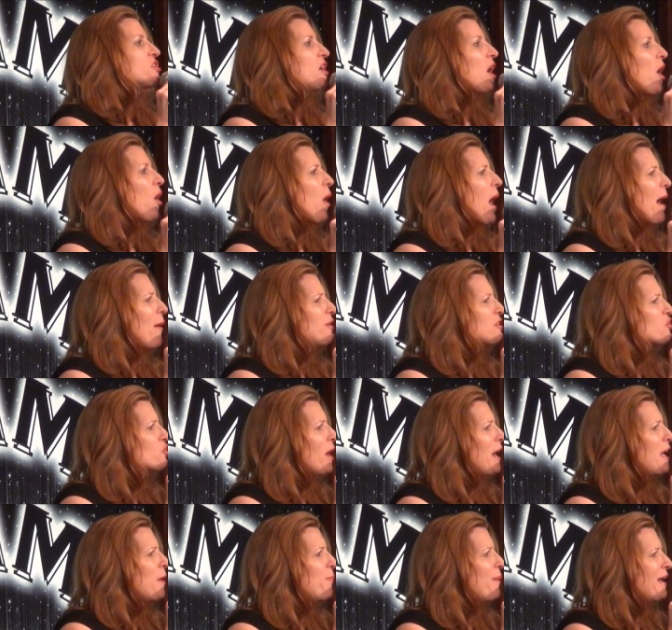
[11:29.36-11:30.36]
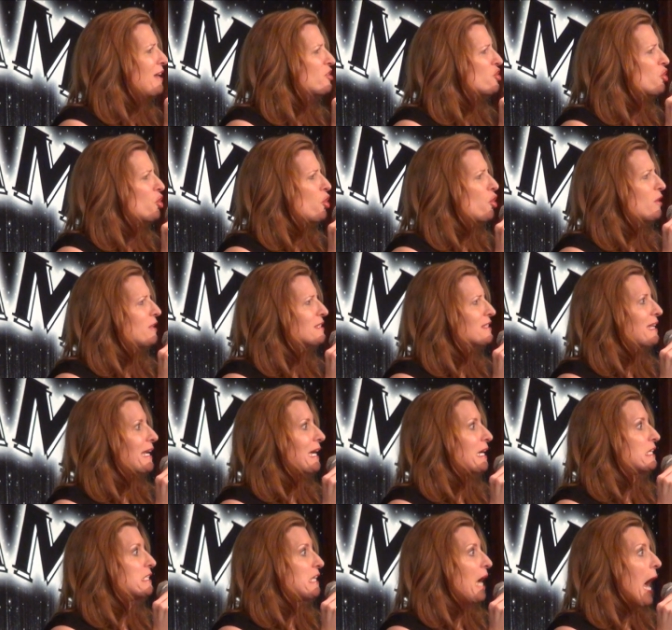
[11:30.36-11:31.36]
So I was trying to picture her as
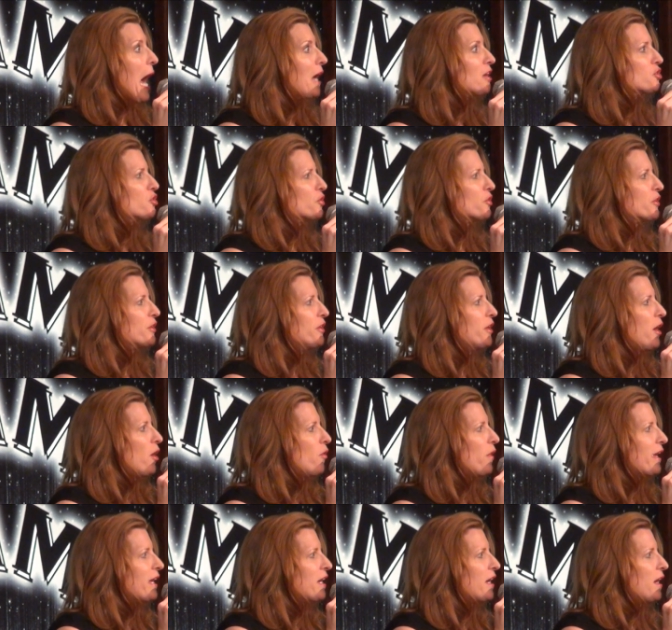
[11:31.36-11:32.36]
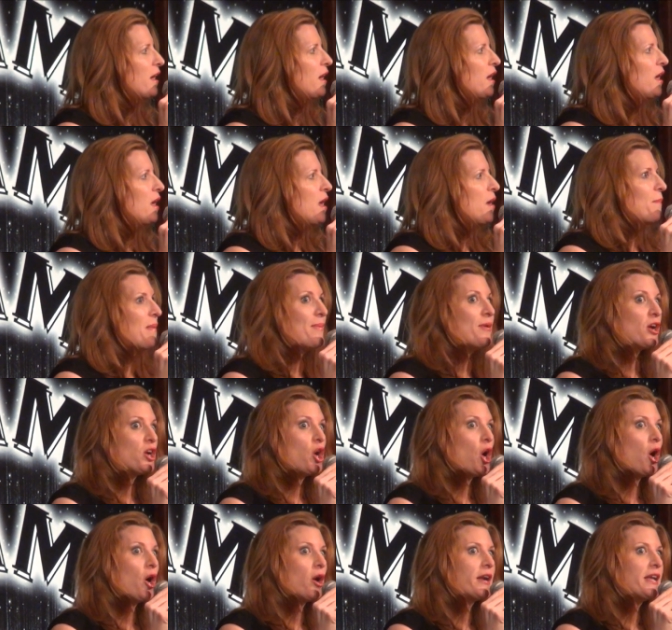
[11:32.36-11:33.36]
like a doctor, you know, like maybe
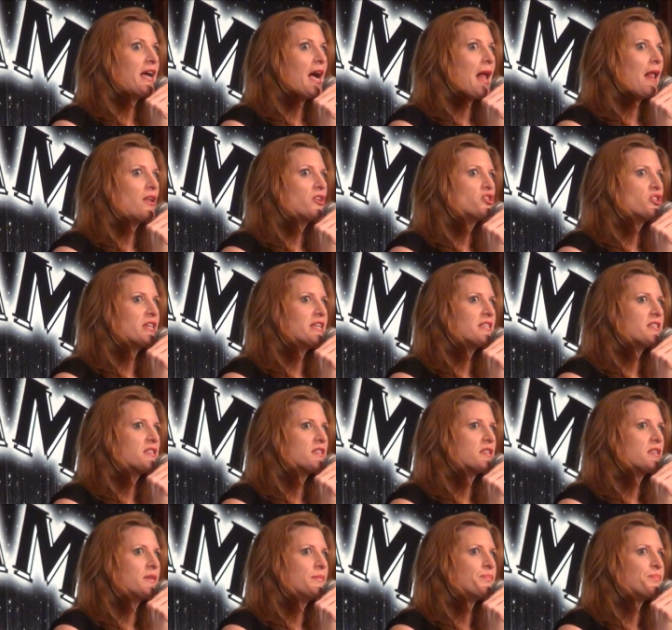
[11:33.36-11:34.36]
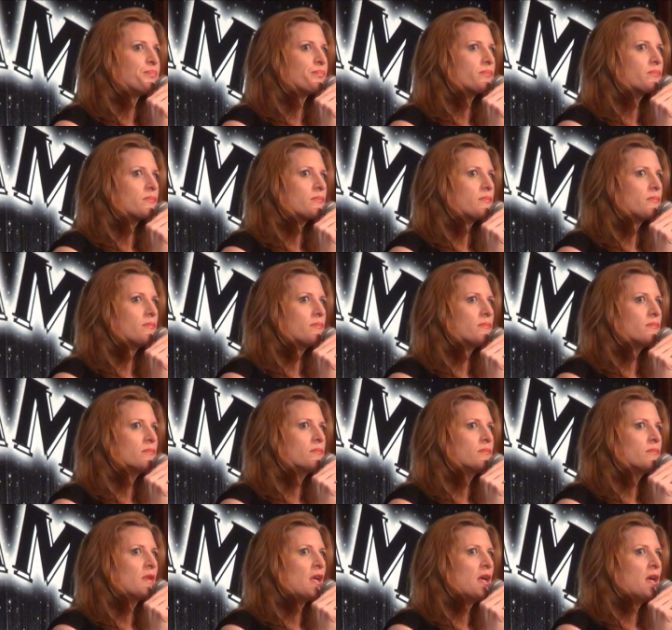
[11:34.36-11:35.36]
a cardiologist.
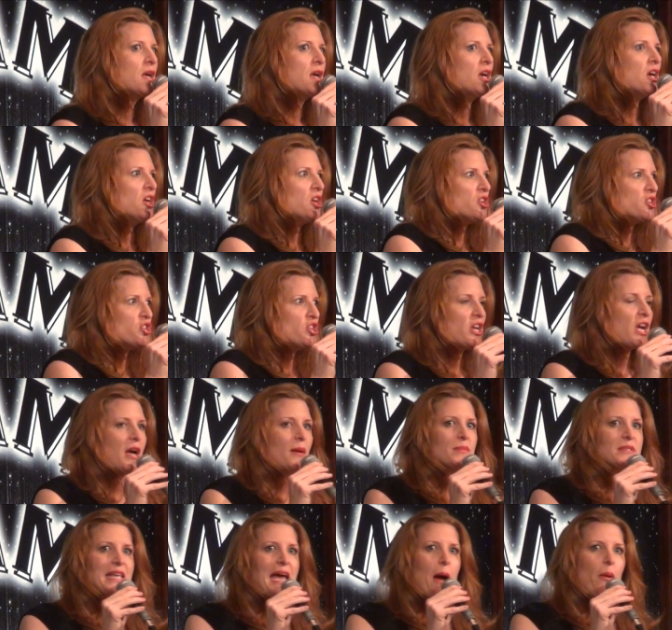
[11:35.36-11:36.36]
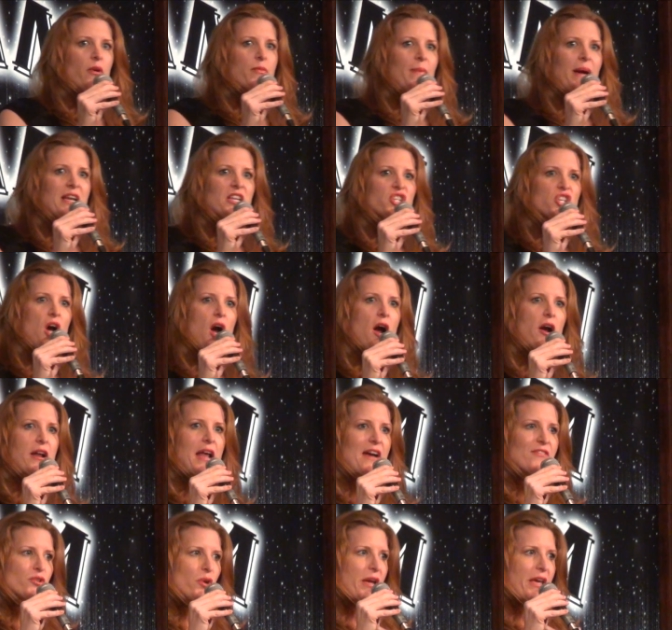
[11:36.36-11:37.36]
She comes out with my chart
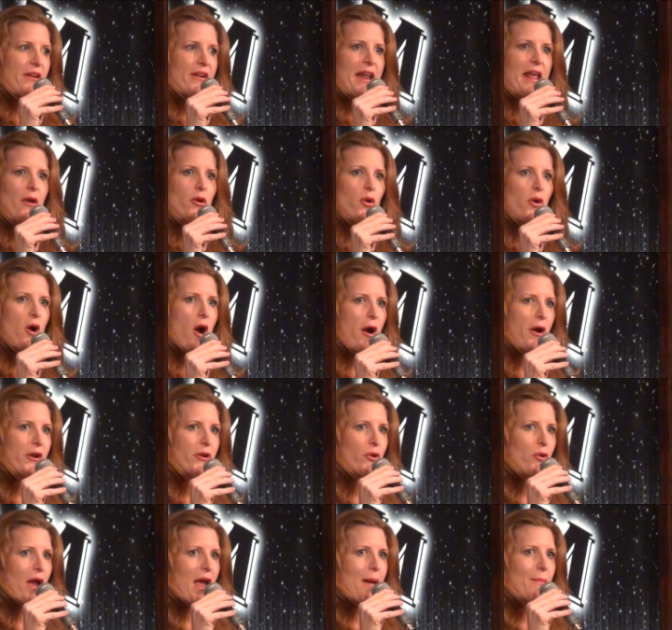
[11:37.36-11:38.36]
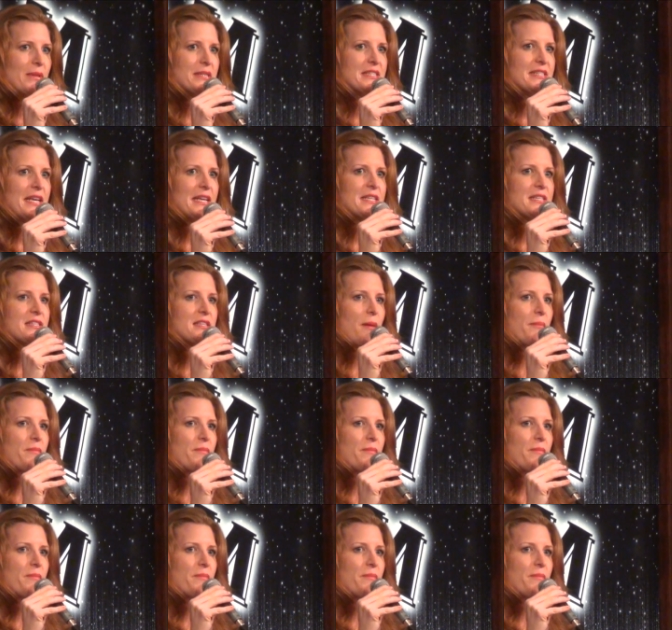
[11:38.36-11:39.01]
after I get an echocardiogram and says